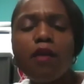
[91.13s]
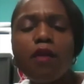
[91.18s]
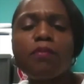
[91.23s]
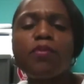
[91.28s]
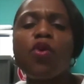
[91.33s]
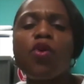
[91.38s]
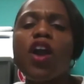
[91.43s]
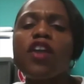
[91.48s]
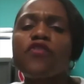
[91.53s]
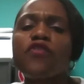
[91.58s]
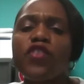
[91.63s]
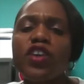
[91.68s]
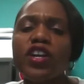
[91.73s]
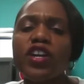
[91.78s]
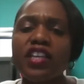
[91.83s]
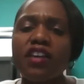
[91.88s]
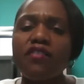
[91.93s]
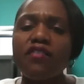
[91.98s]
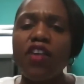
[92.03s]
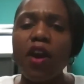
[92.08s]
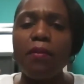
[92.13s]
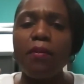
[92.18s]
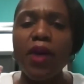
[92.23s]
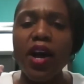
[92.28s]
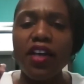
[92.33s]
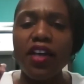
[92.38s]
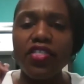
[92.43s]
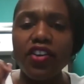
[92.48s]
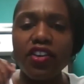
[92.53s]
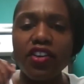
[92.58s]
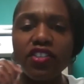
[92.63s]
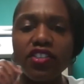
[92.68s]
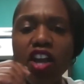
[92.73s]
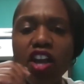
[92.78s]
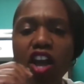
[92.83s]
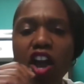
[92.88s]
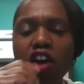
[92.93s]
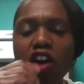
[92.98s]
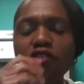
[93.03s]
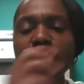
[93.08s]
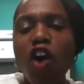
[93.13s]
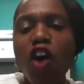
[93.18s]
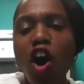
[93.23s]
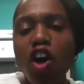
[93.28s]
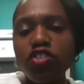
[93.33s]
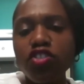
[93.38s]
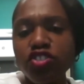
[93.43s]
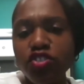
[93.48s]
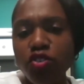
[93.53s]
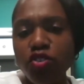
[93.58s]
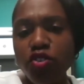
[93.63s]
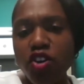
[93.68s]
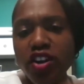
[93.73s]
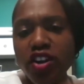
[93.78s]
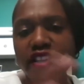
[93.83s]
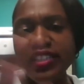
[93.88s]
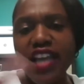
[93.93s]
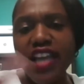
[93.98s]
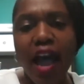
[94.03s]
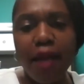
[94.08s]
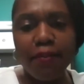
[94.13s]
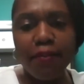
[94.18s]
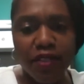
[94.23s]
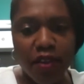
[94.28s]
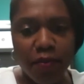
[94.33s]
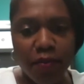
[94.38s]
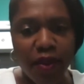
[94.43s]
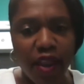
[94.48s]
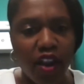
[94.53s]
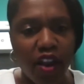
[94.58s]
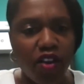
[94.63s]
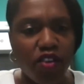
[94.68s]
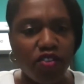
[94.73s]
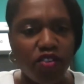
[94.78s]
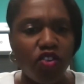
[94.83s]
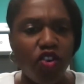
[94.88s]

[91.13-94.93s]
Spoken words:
boyfriends of our mothers, foster or adopted parents,